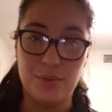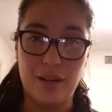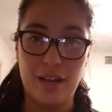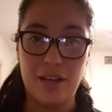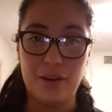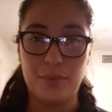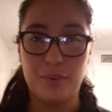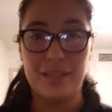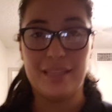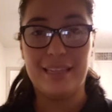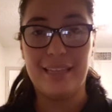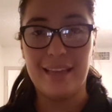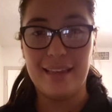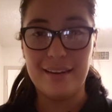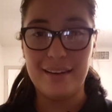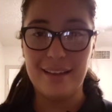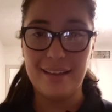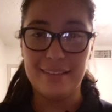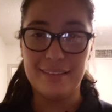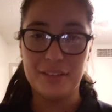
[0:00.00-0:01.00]
How do we
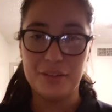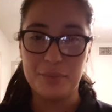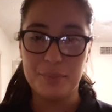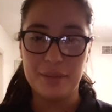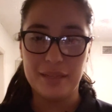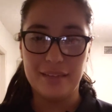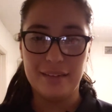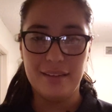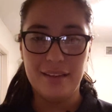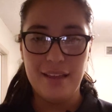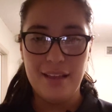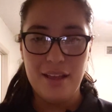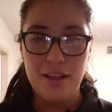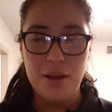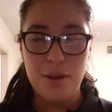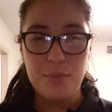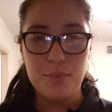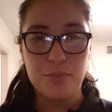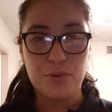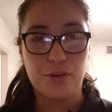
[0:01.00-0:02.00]
get a little bit
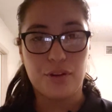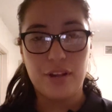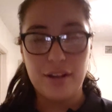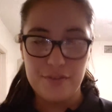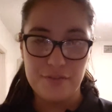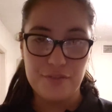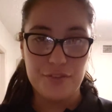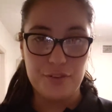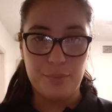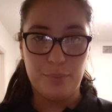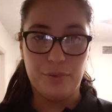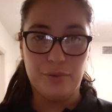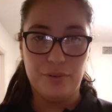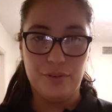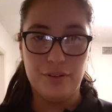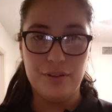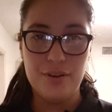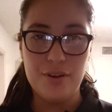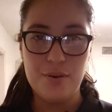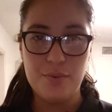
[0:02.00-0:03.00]
more
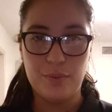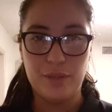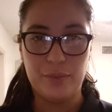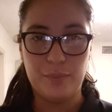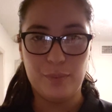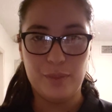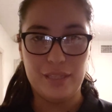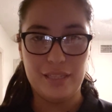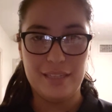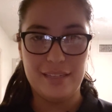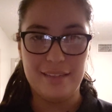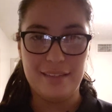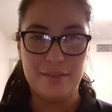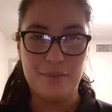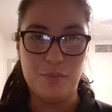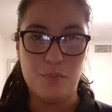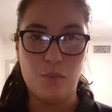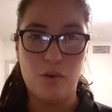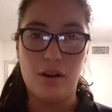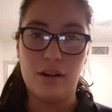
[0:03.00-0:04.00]
comfortable when we
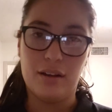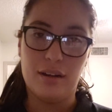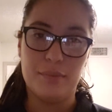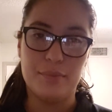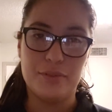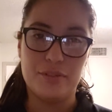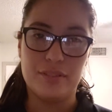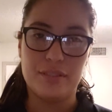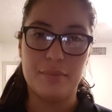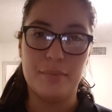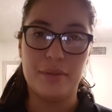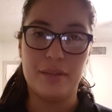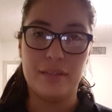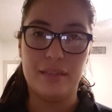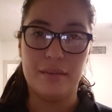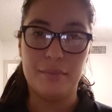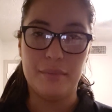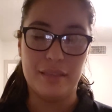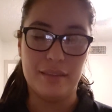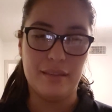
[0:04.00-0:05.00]
walk up to somebody
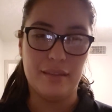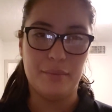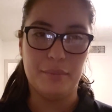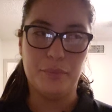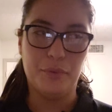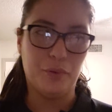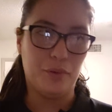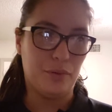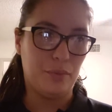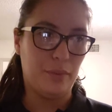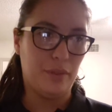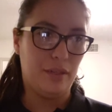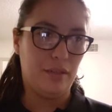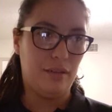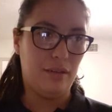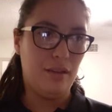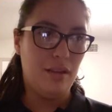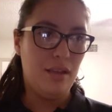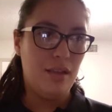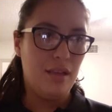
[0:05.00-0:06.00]
and meet them, or
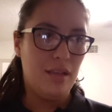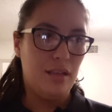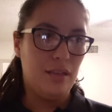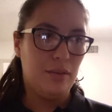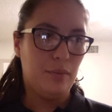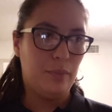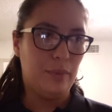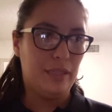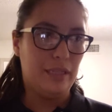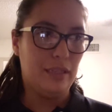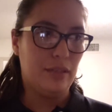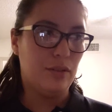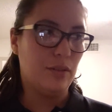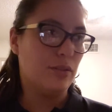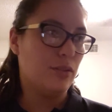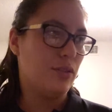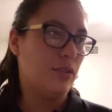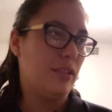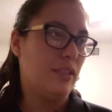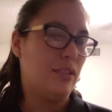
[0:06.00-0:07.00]
when we
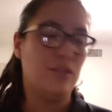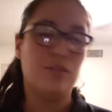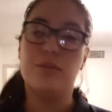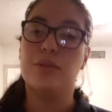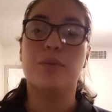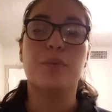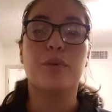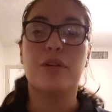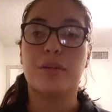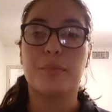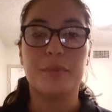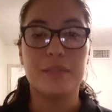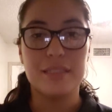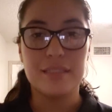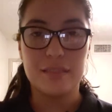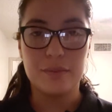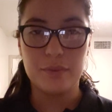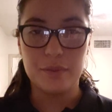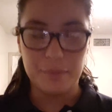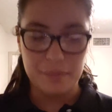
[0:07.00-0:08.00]
go into the
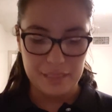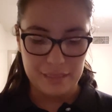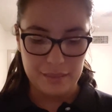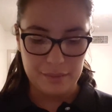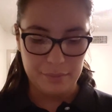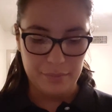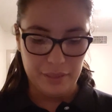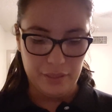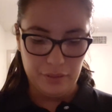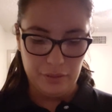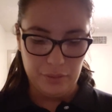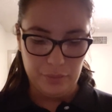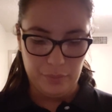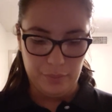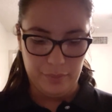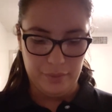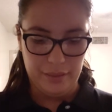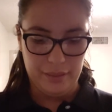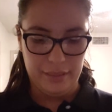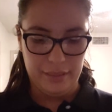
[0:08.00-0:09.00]
workplace and we meet somebody new?